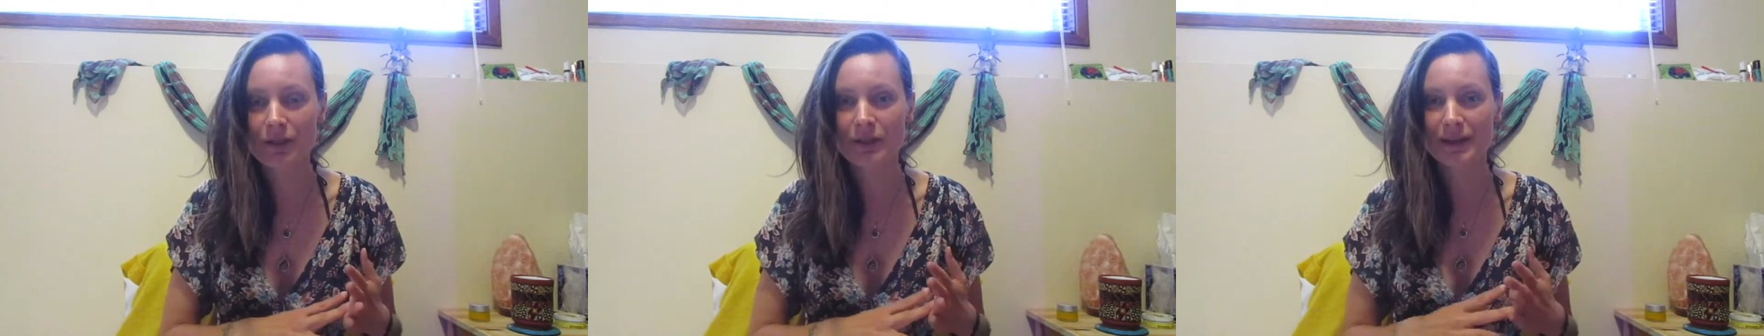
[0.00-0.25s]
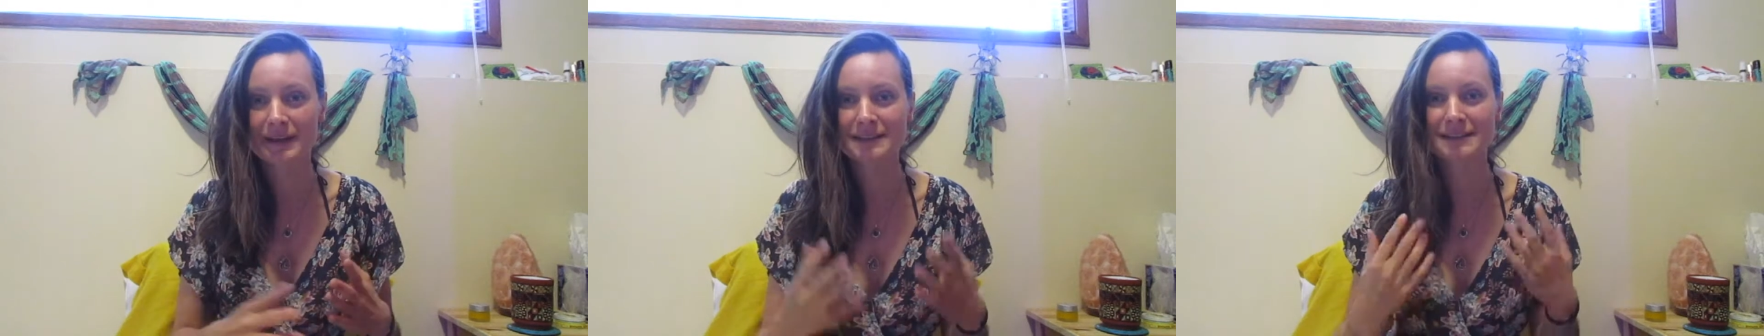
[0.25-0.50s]

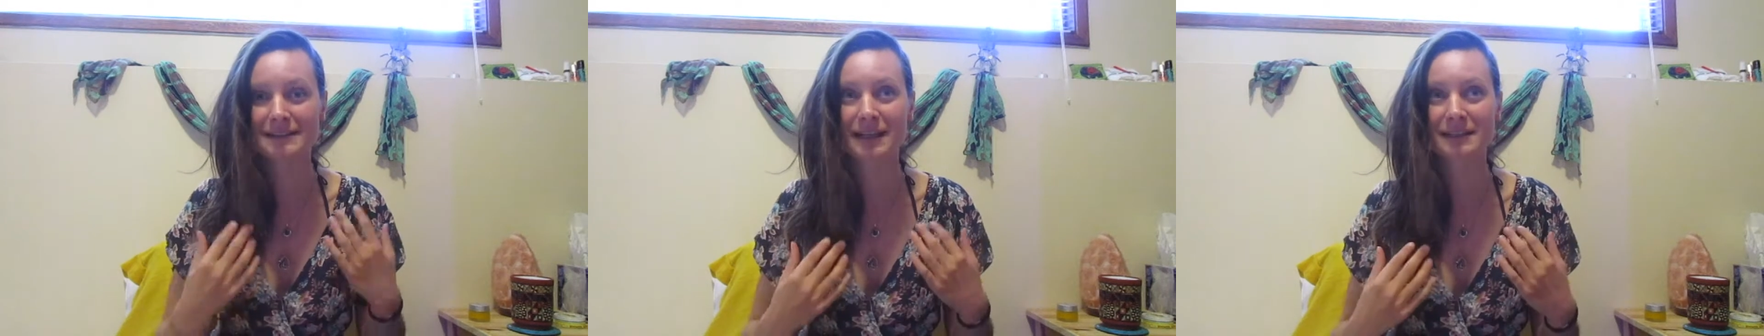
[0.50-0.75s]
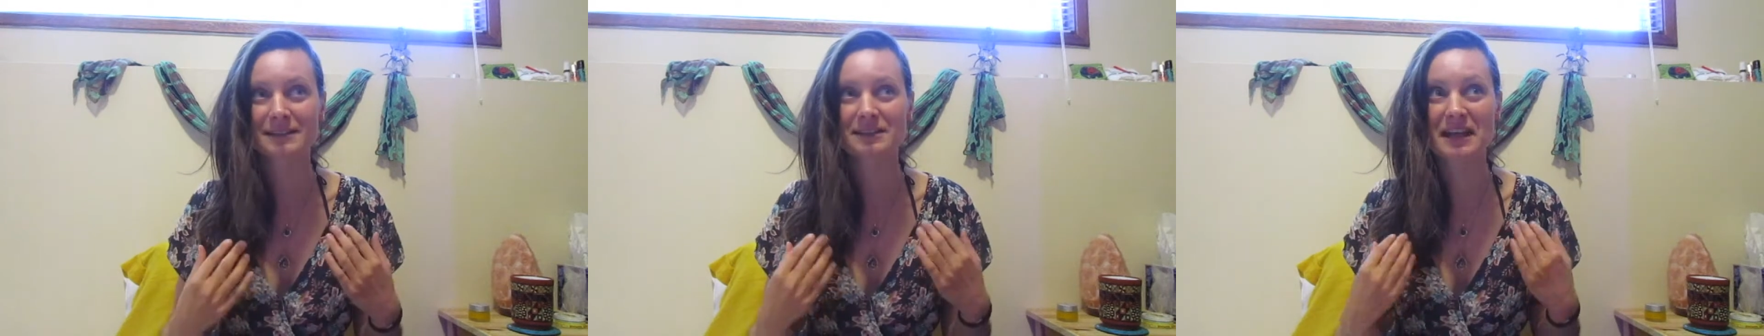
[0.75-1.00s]
Like
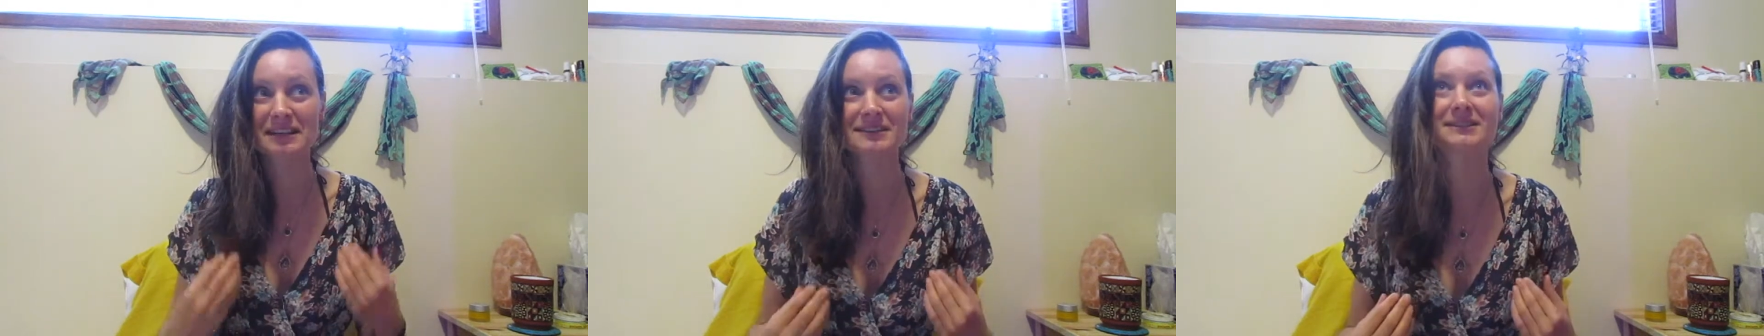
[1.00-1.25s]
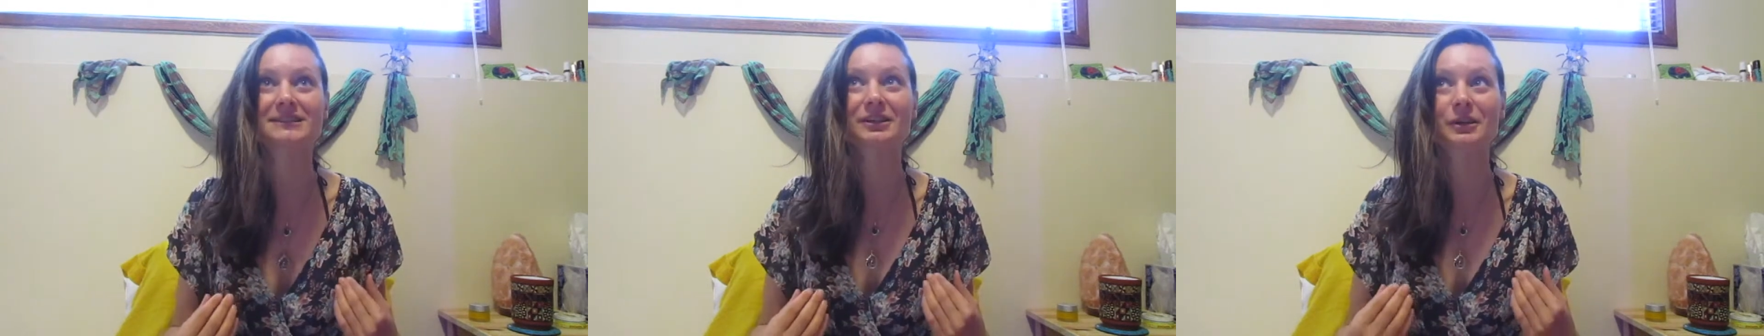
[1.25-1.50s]
it's a
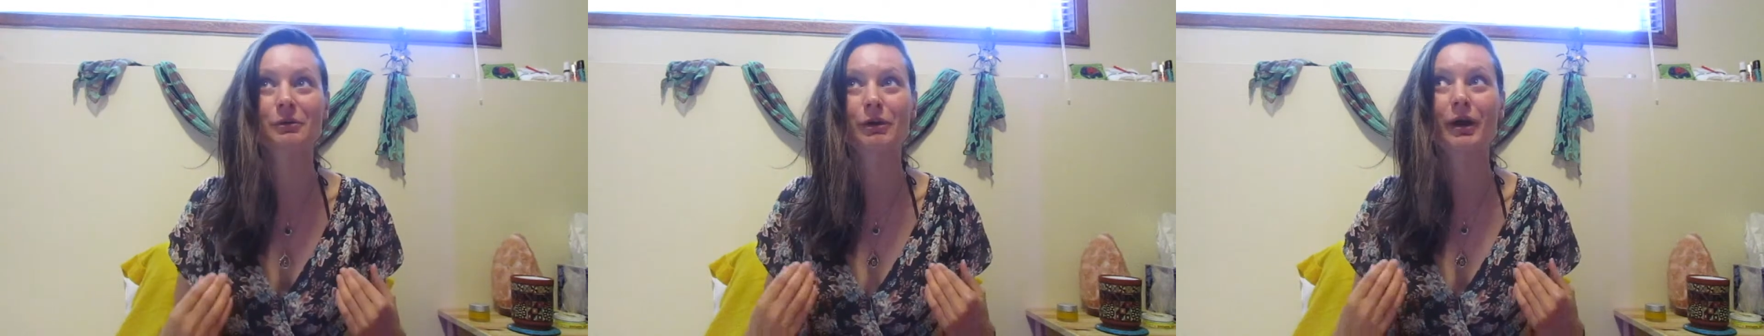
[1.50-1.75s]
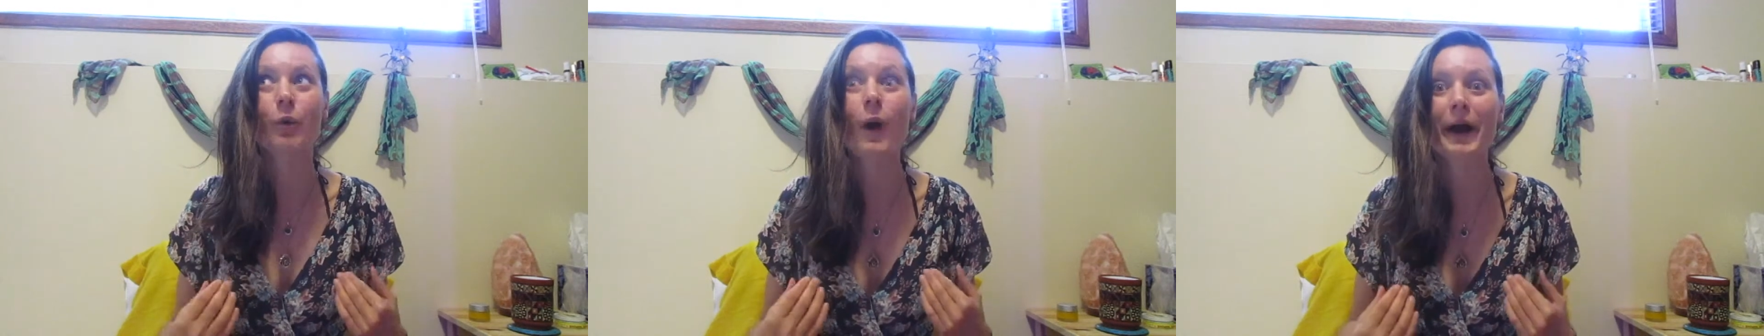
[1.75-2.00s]
necessary
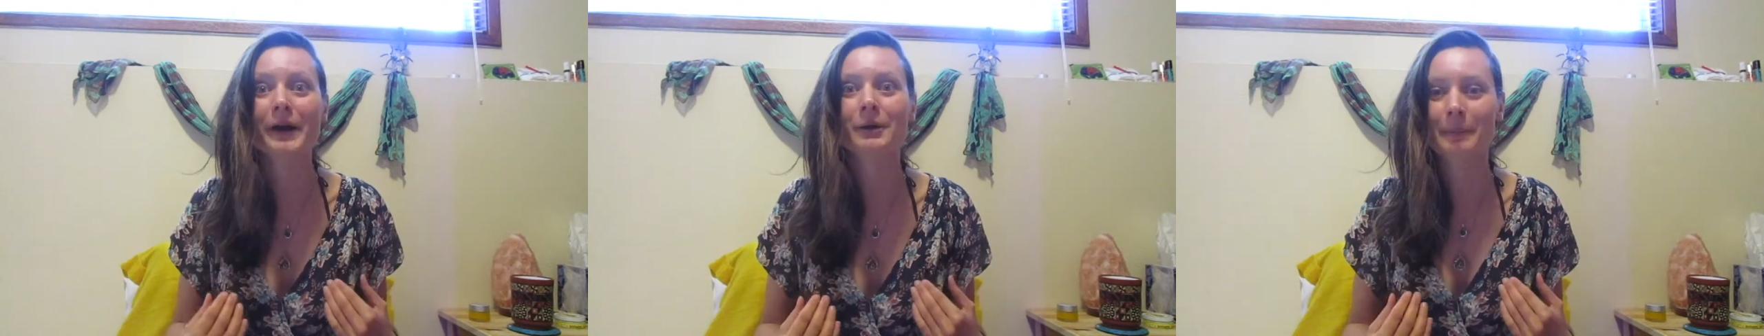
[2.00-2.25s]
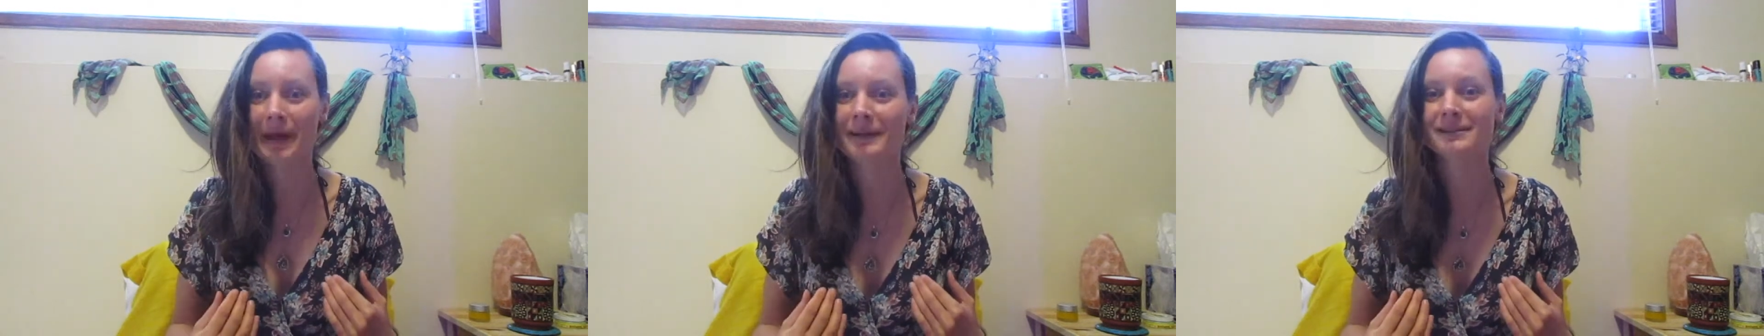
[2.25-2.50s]

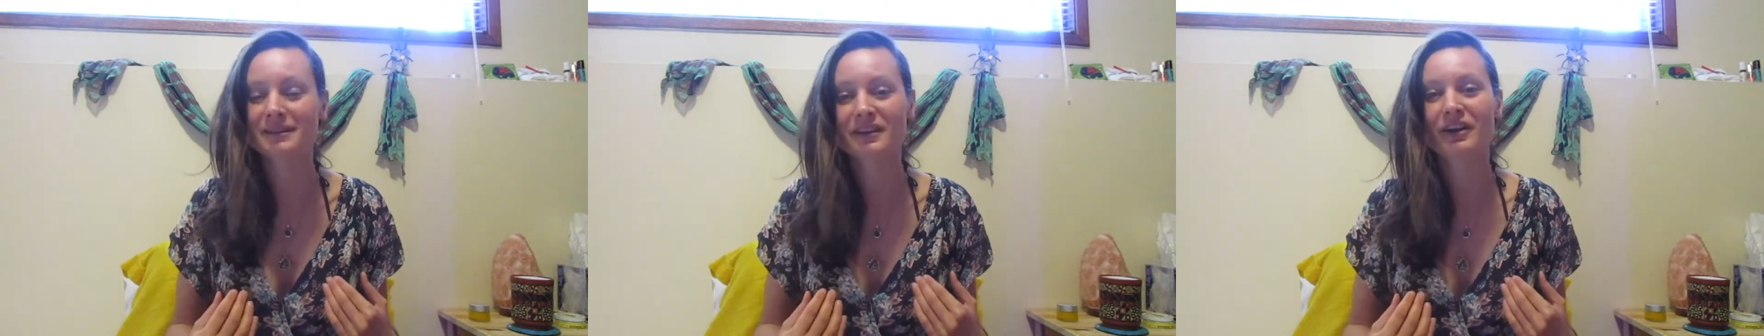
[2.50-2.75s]
requirement